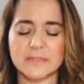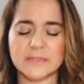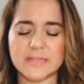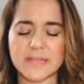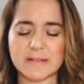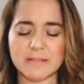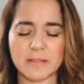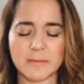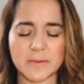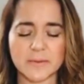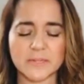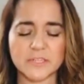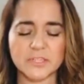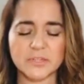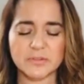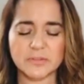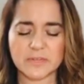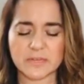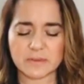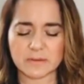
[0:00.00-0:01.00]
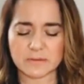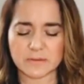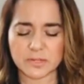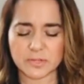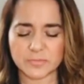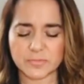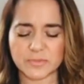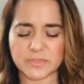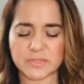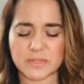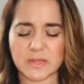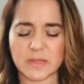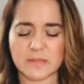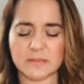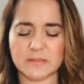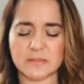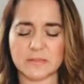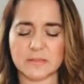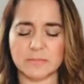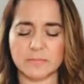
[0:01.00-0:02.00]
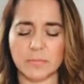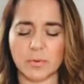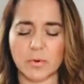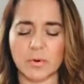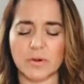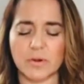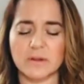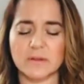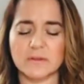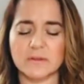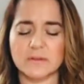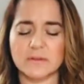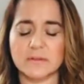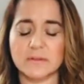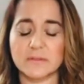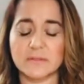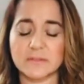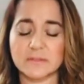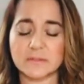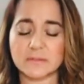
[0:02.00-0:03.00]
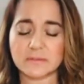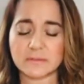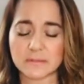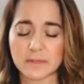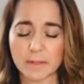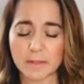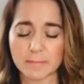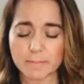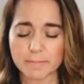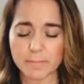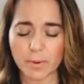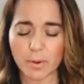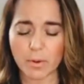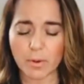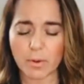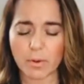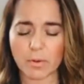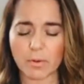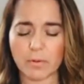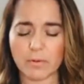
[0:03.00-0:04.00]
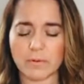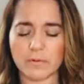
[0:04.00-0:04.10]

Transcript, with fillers: the elemental kingdoms as the more simple